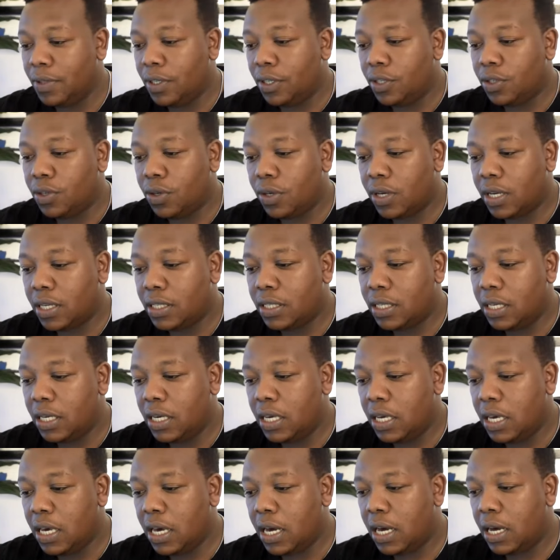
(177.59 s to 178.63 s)
So you can see
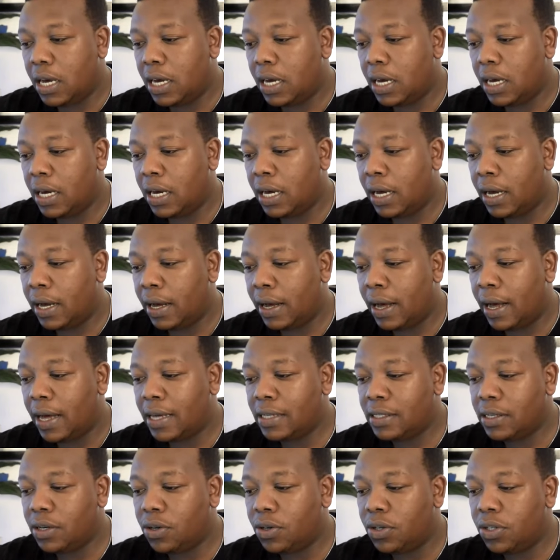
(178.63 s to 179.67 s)
here,
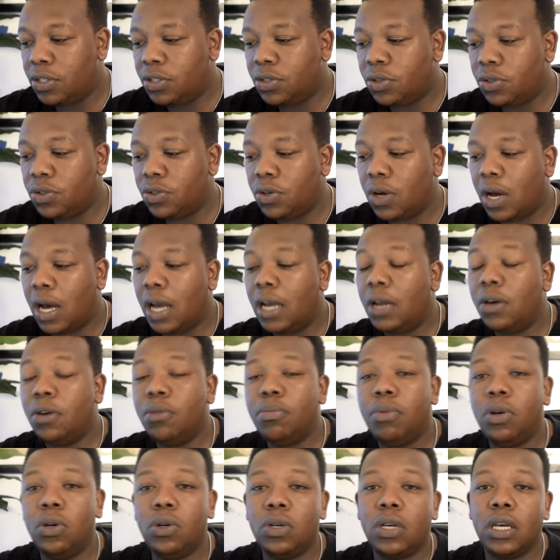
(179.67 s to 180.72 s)
as I already told you earlier, we'll
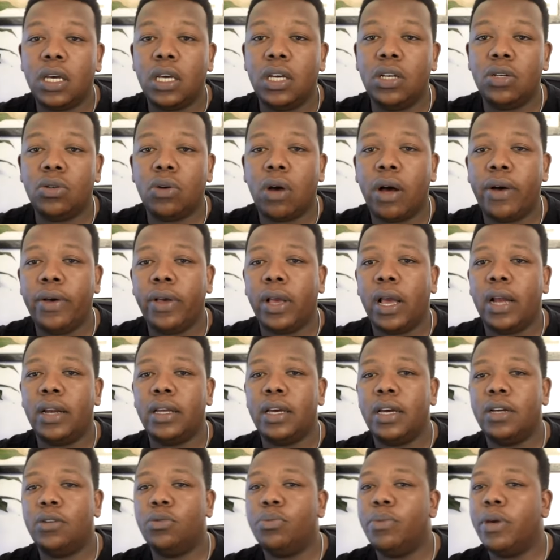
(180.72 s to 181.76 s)
be looking into how we can
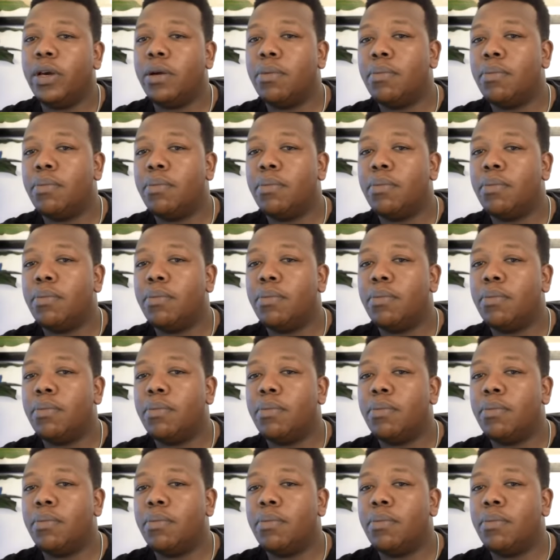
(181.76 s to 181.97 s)
get to make